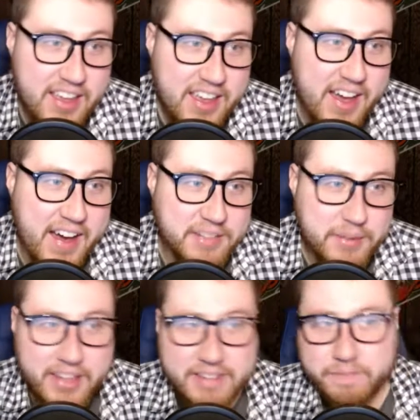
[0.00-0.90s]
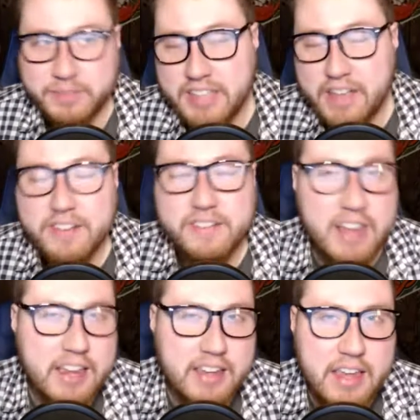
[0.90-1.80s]
So we got like
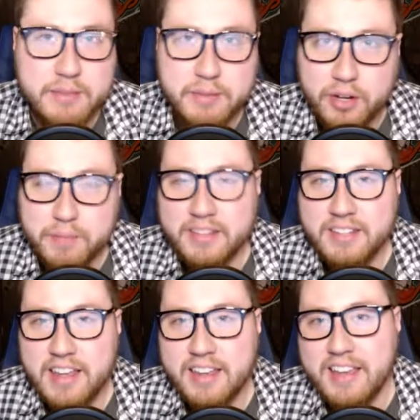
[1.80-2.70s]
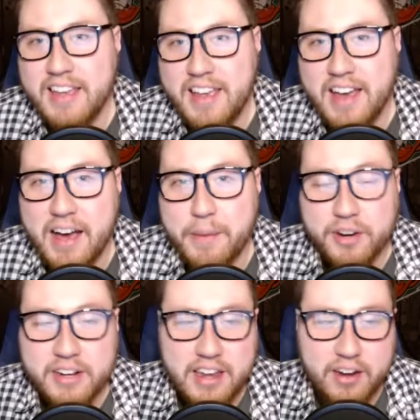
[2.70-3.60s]
7-8 games to talk about today. We're going to
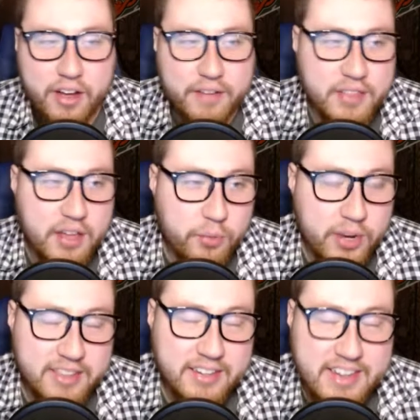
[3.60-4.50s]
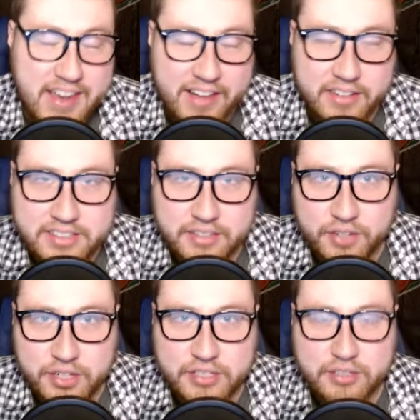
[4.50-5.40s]
kick it off though with Dallas
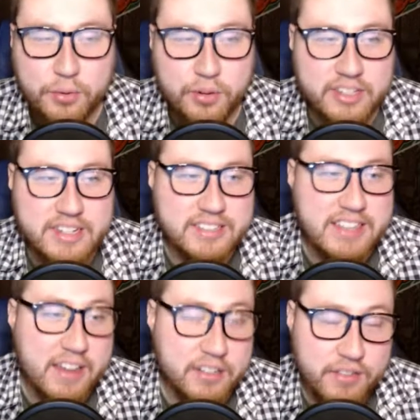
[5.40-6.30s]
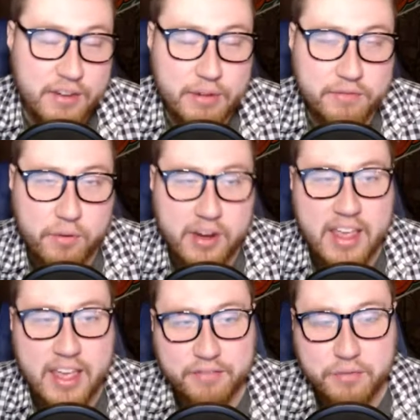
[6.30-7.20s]
versus New Orleans. Dallas favored by
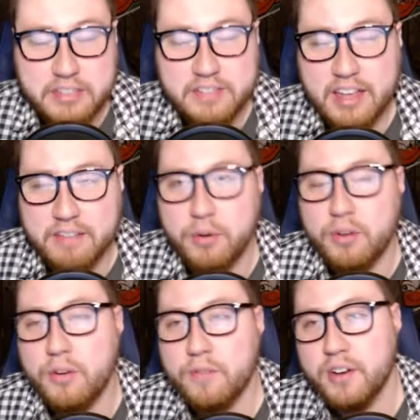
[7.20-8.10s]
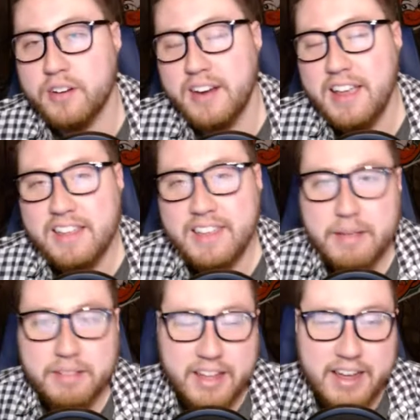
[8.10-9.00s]
4.5, 47.5 point over under. That
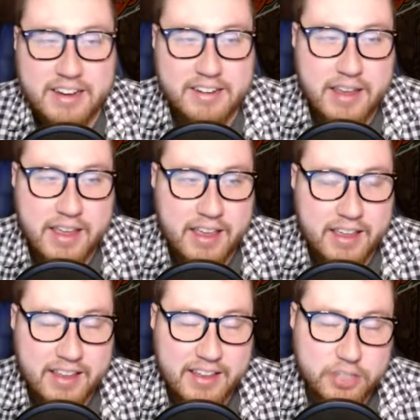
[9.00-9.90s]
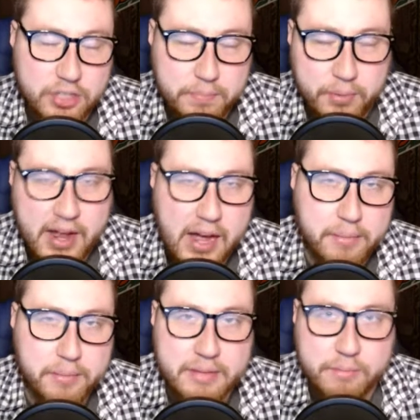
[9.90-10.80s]
line should
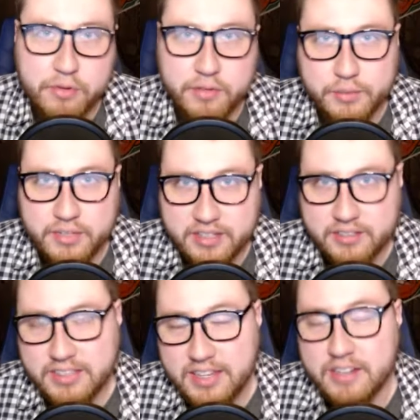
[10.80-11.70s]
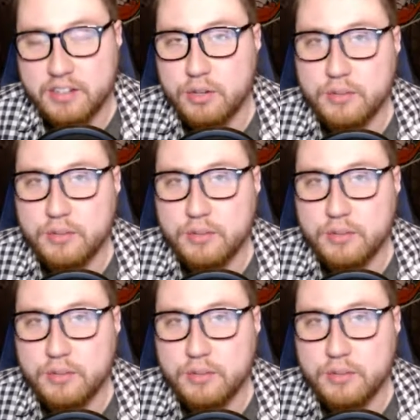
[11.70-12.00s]
probably move because we did get news.